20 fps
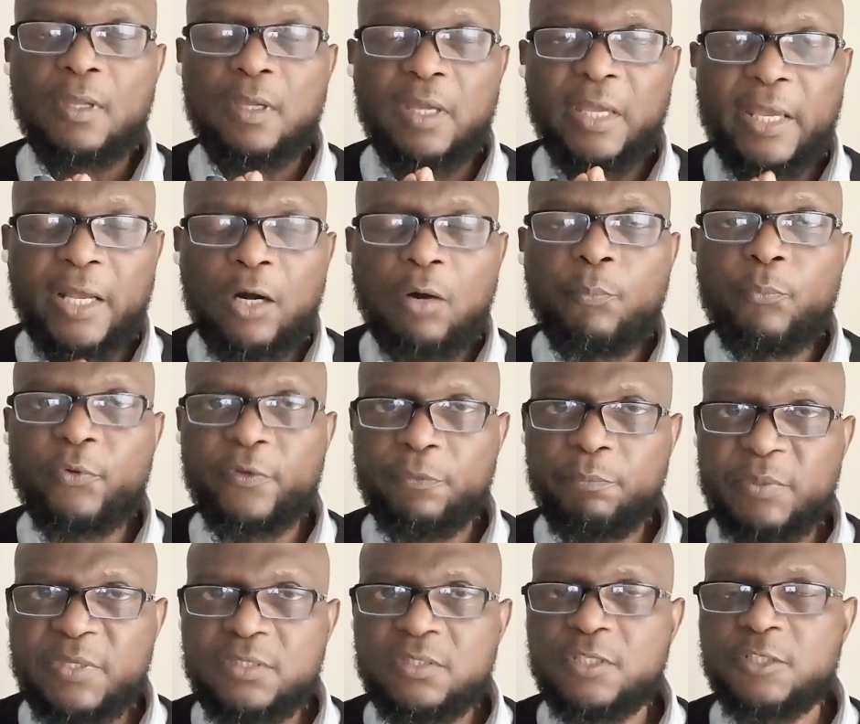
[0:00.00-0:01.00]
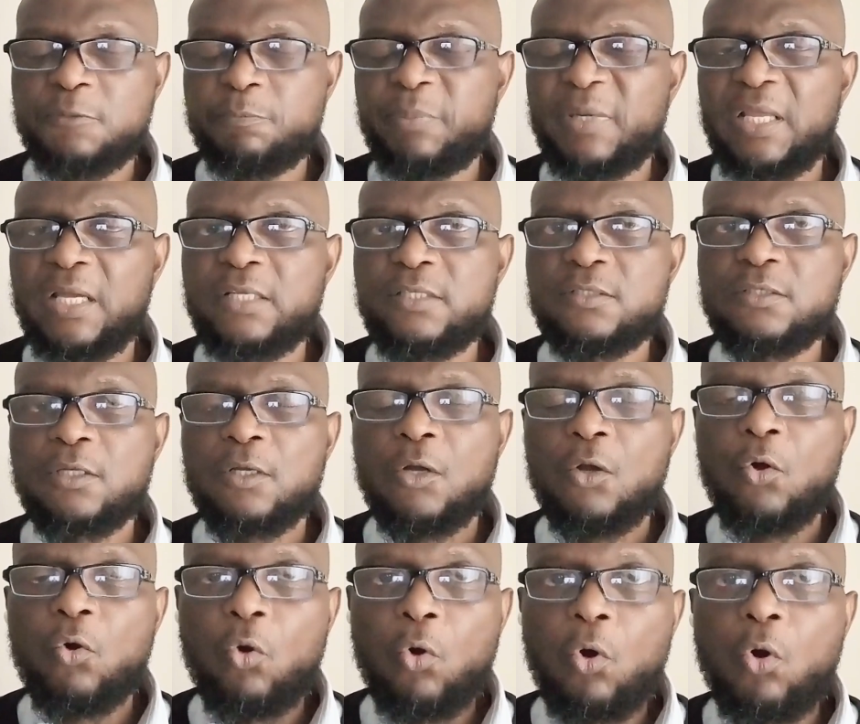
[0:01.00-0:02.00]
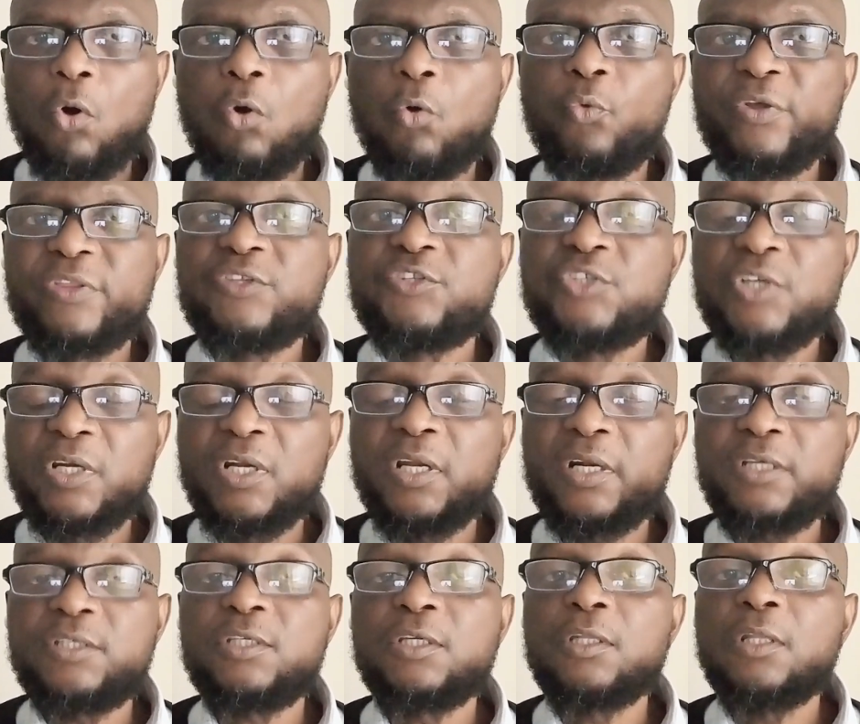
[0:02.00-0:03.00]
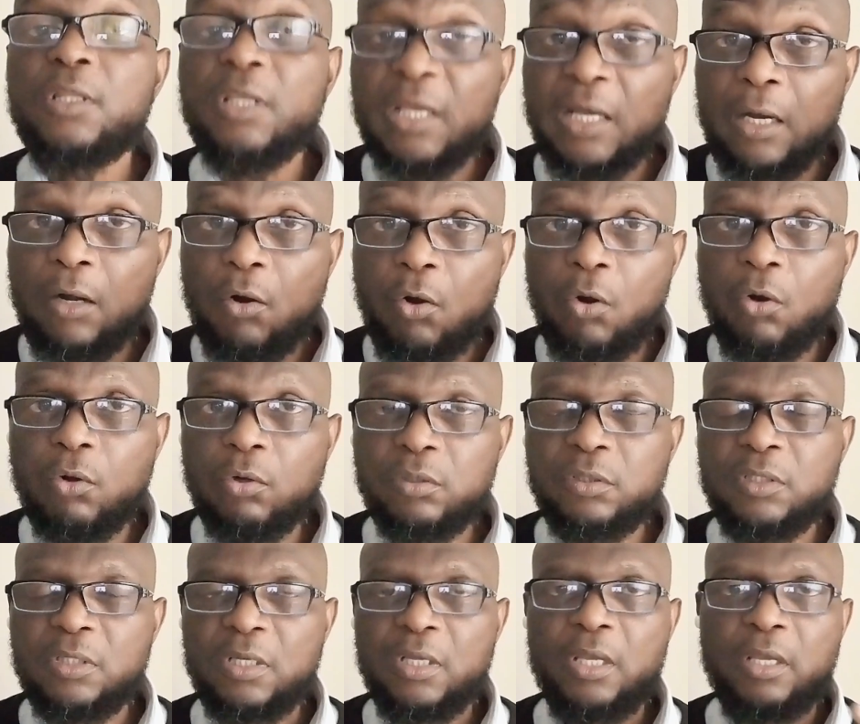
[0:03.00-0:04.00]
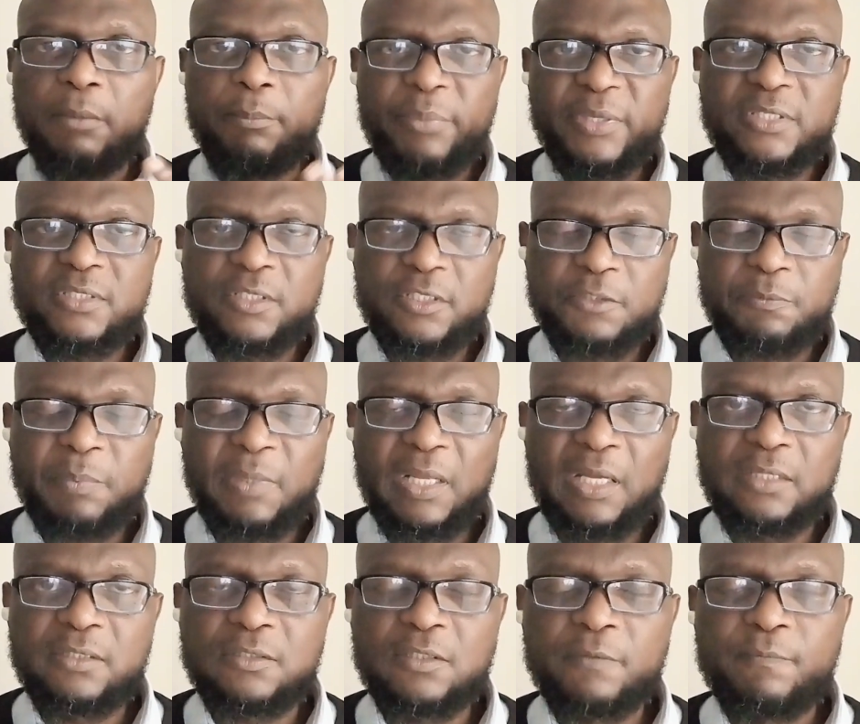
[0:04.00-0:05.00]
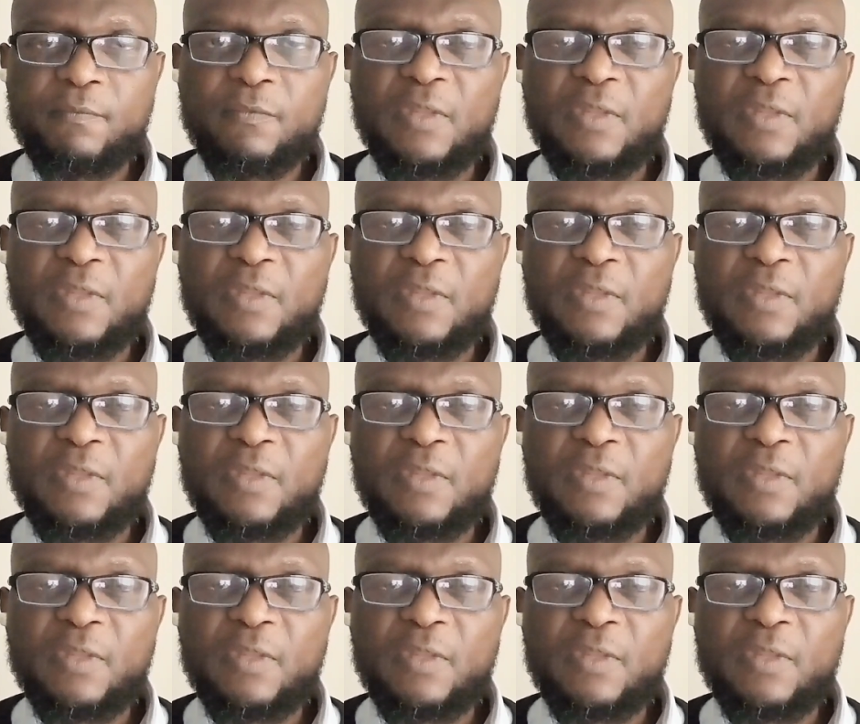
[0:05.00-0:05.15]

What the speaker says: help with business plans or with generating their own business plans.